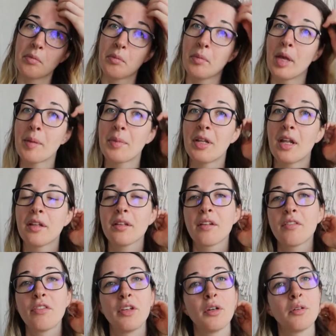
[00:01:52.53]
Maybe not
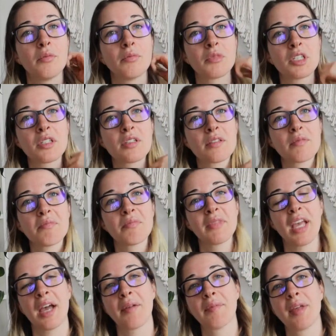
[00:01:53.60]
a few, just,
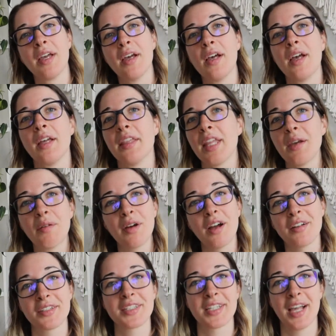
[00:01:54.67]
yeah. They were
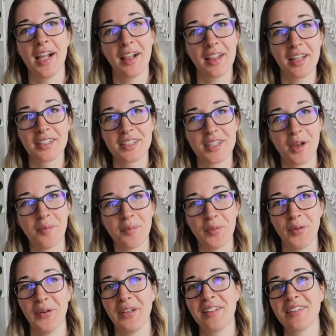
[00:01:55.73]
on sale at some
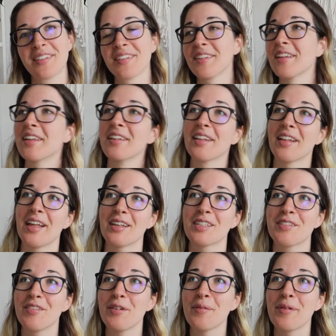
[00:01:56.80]
point in the
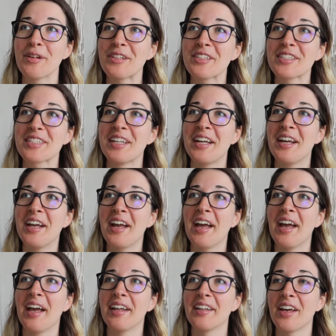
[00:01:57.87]
last few months,
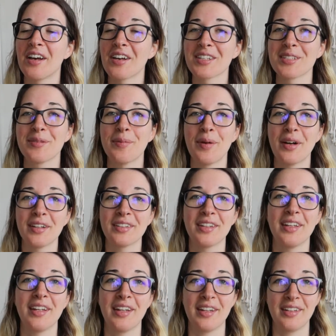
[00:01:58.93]
and I also bought
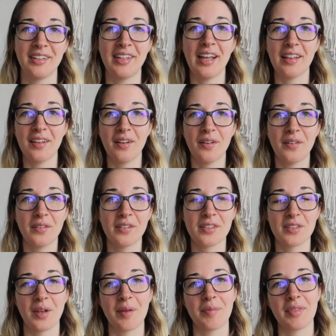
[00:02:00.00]
it in yellow,
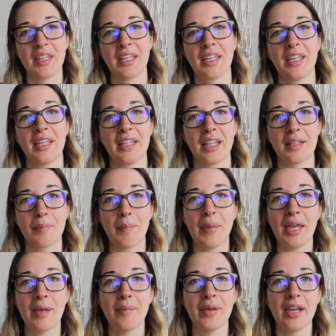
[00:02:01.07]
so I'm thinking that
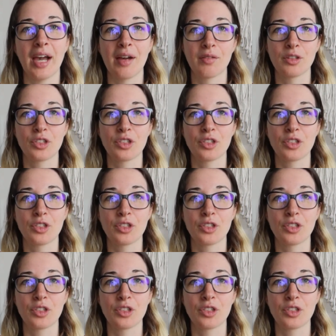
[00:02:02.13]
maybe I will